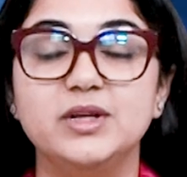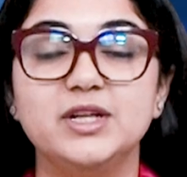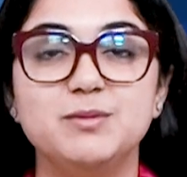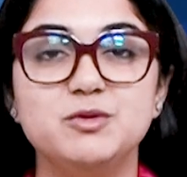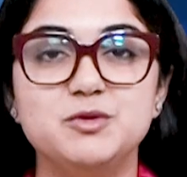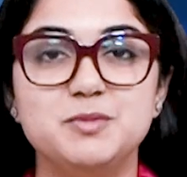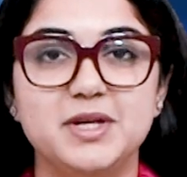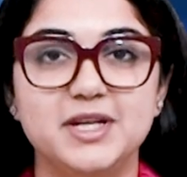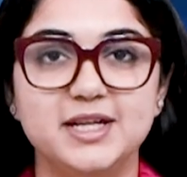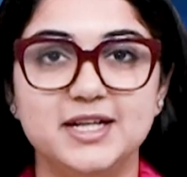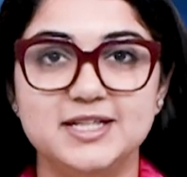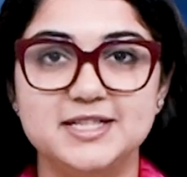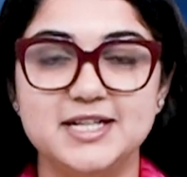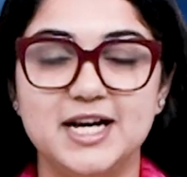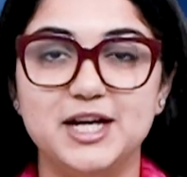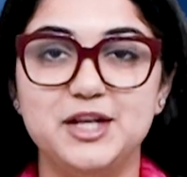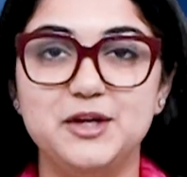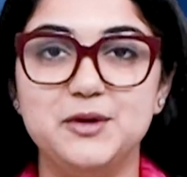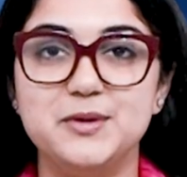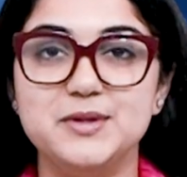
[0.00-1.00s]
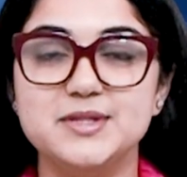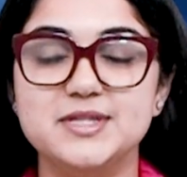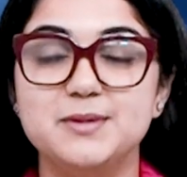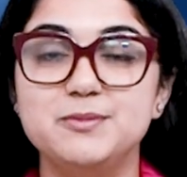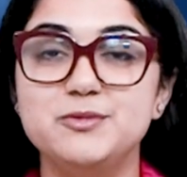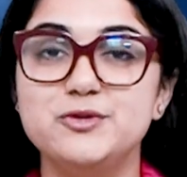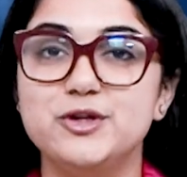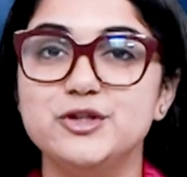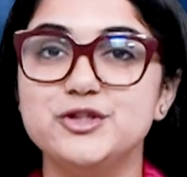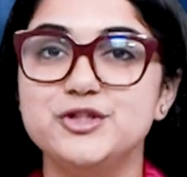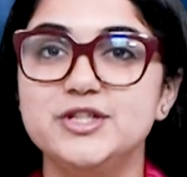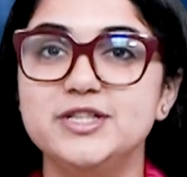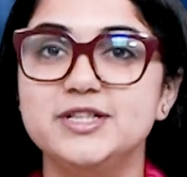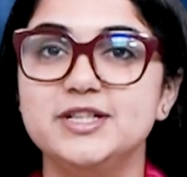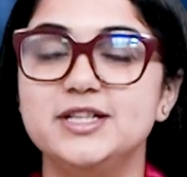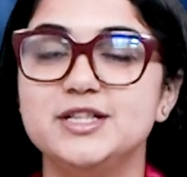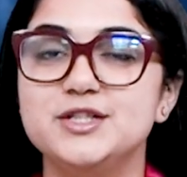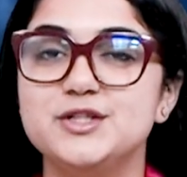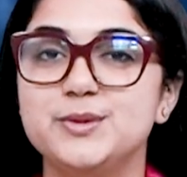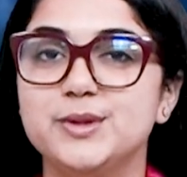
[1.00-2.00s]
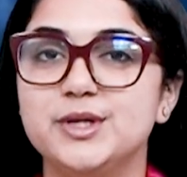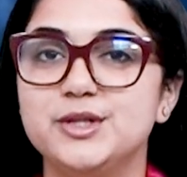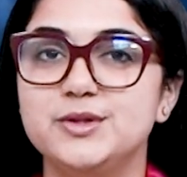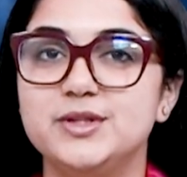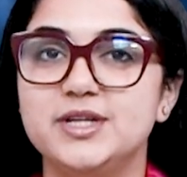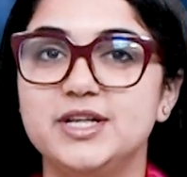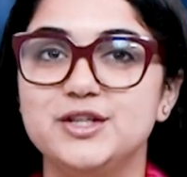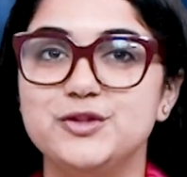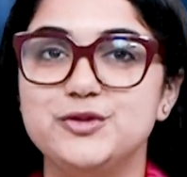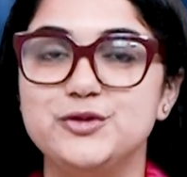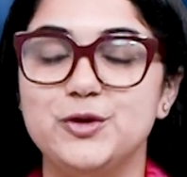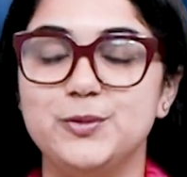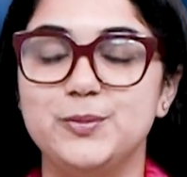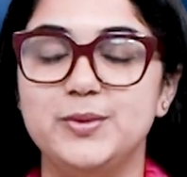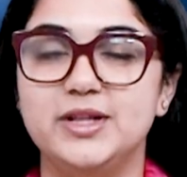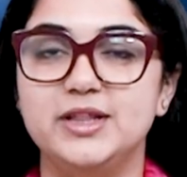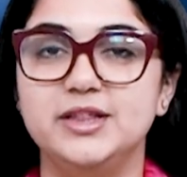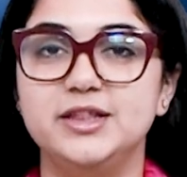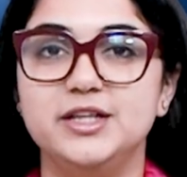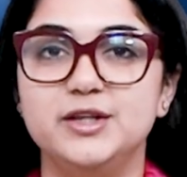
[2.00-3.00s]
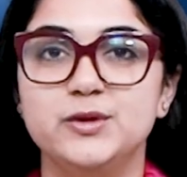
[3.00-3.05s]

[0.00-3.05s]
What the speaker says: welcome to Medical Dialogues. I'm Roshni. Let's look at today's top health